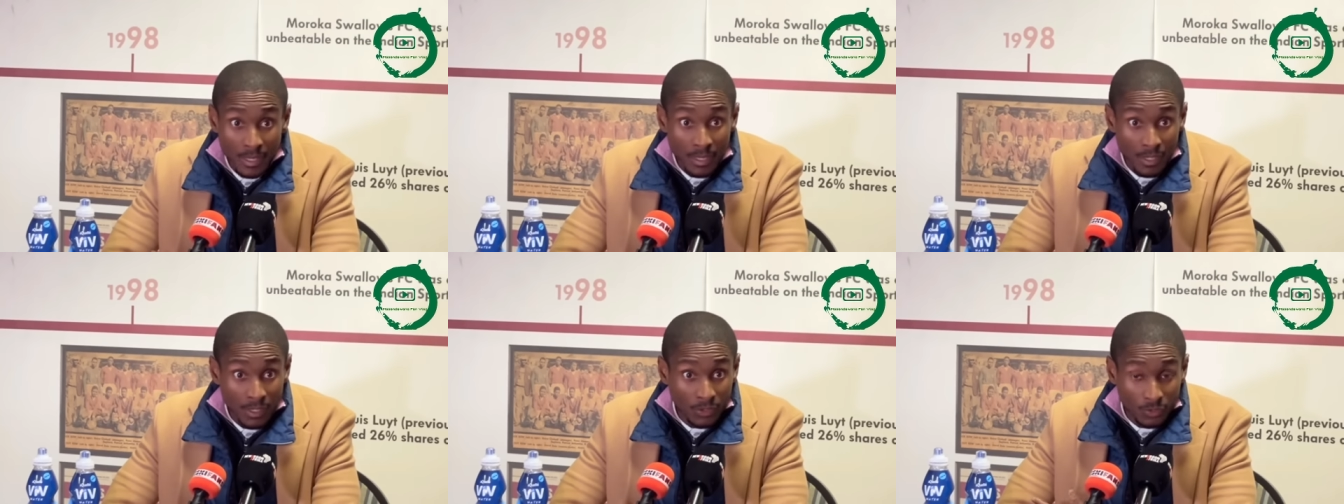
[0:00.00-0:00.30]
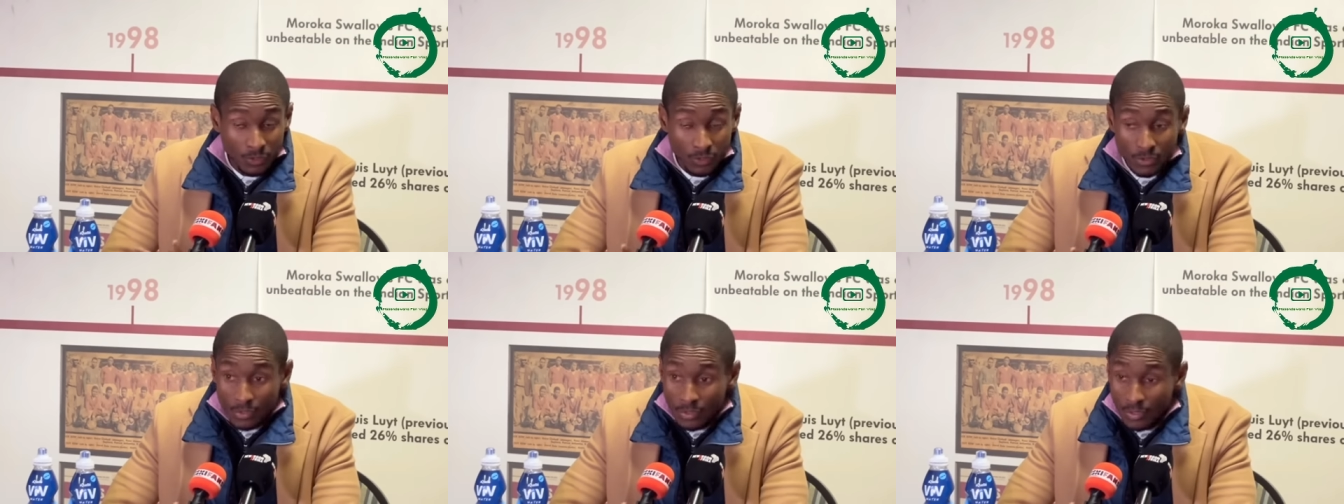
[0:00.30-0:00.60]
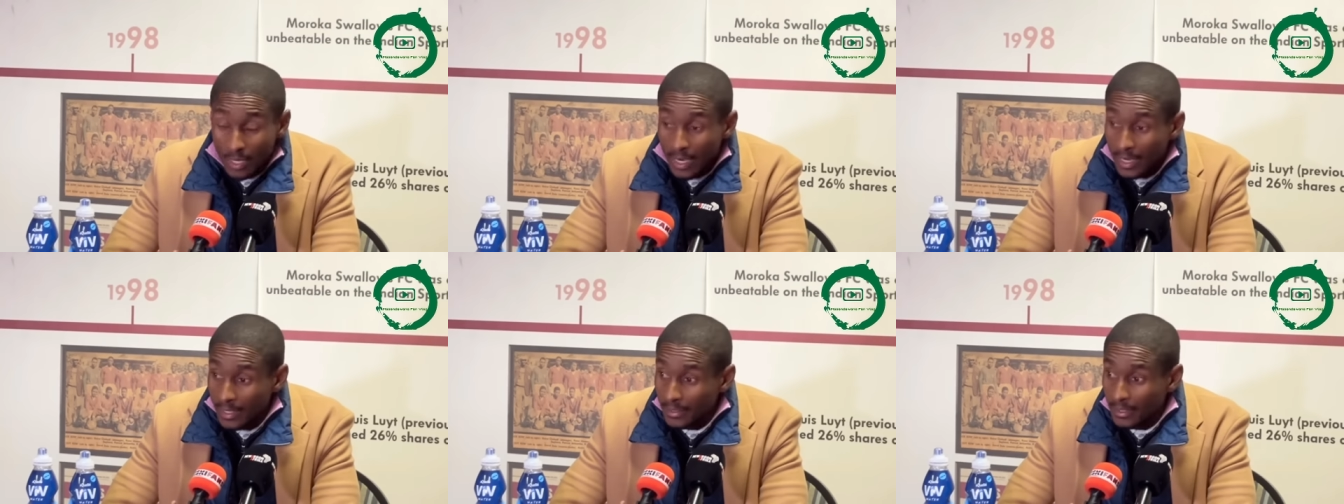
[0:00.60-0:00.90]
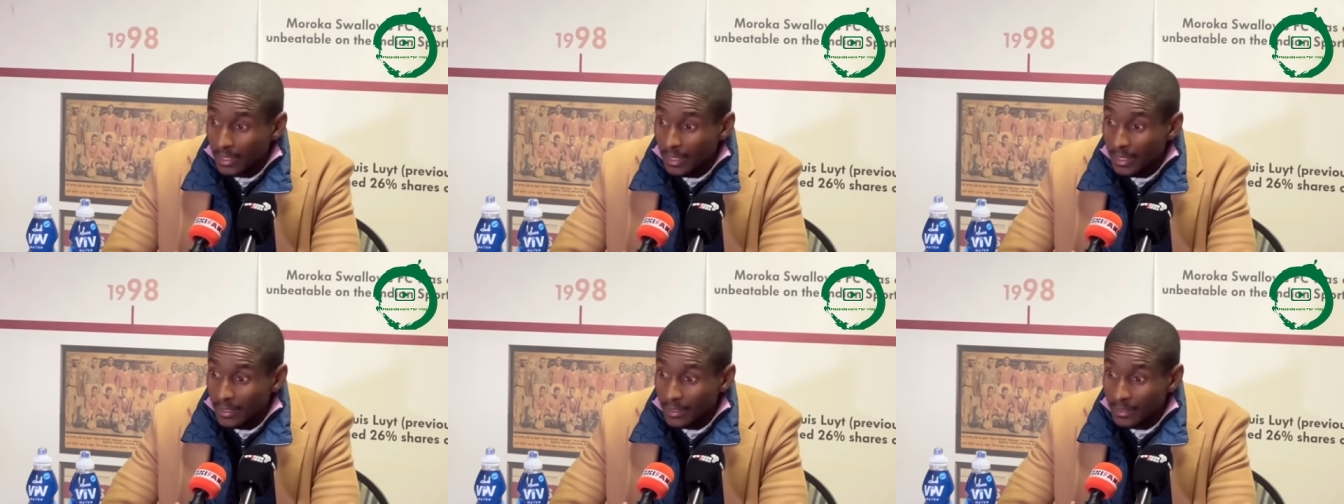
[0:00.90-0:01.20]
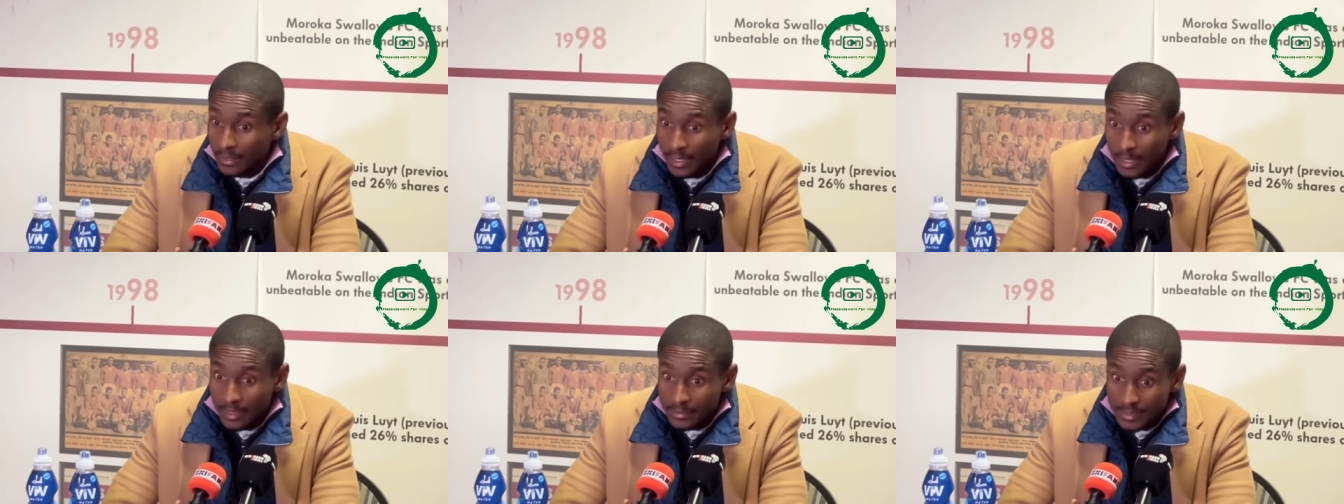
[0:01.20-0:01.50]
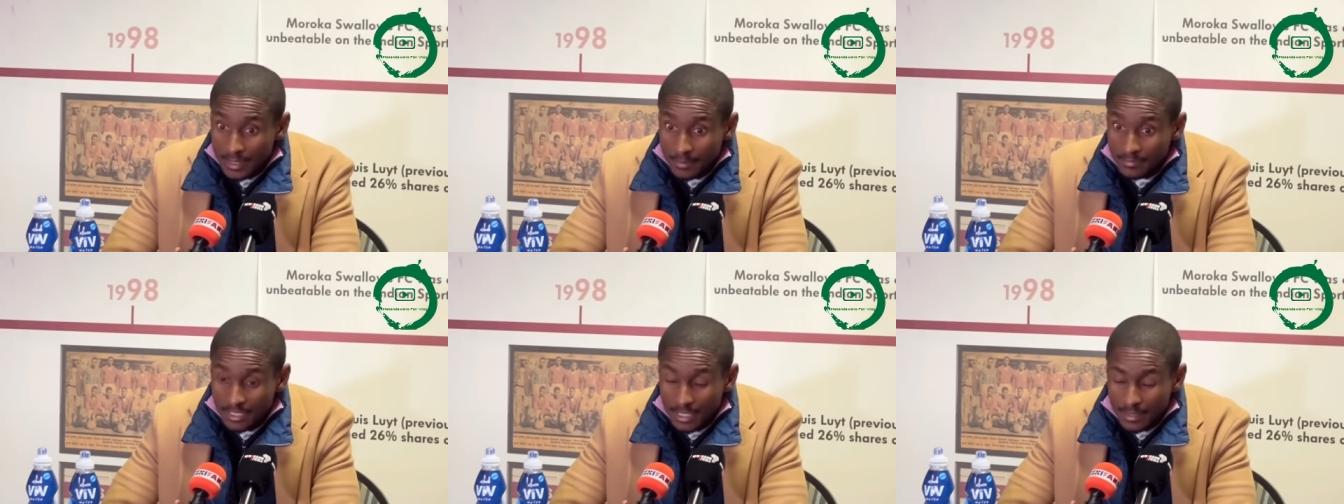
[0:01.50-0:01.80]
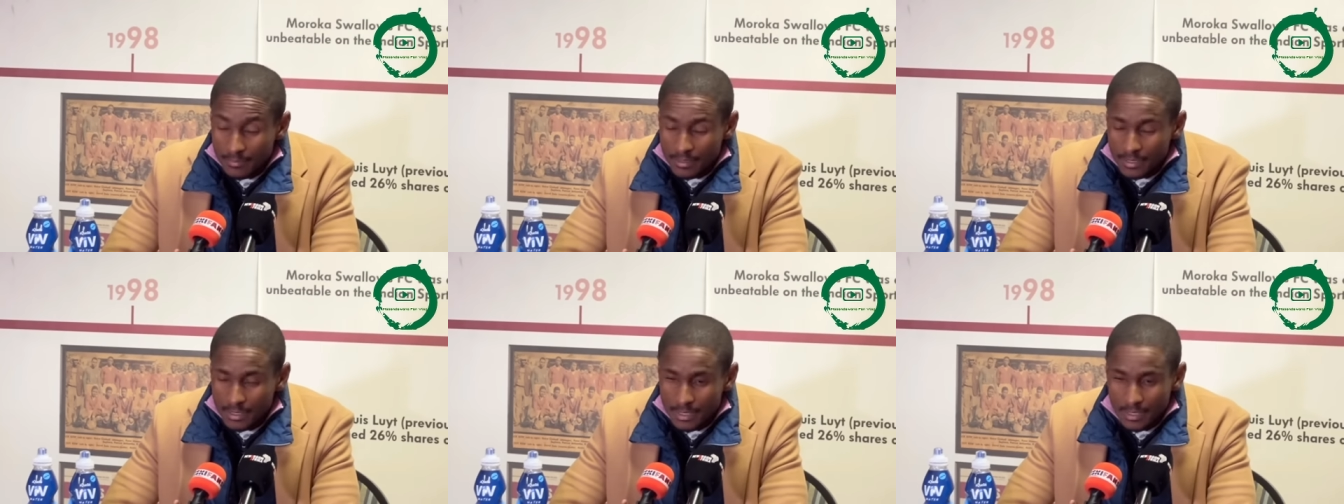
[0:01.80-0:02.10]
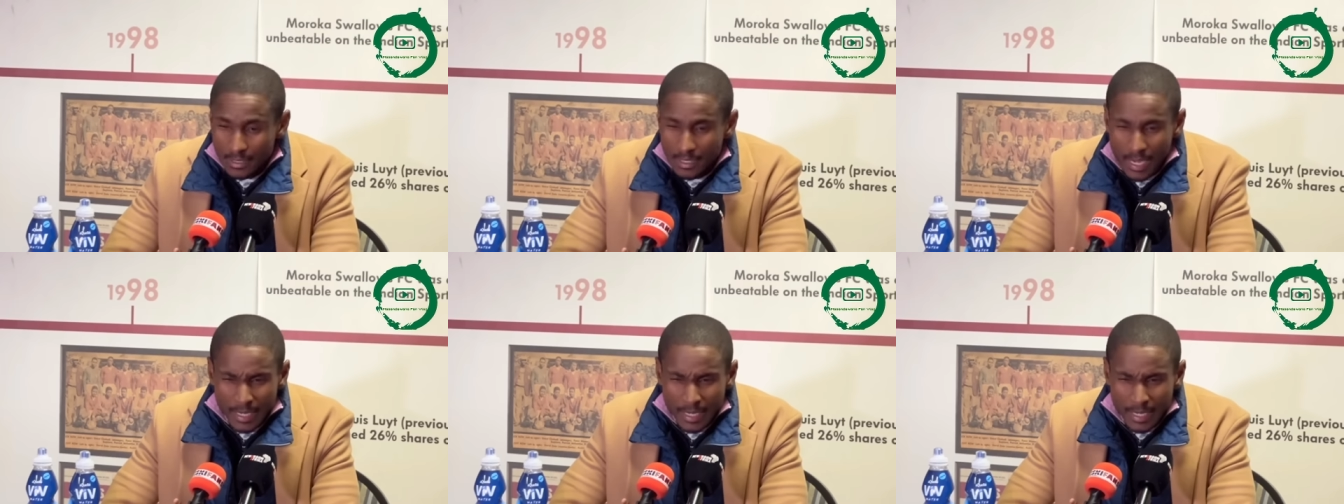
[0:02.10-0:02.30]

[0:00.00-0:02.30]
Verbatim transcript: You know, I, I, I sometimes see,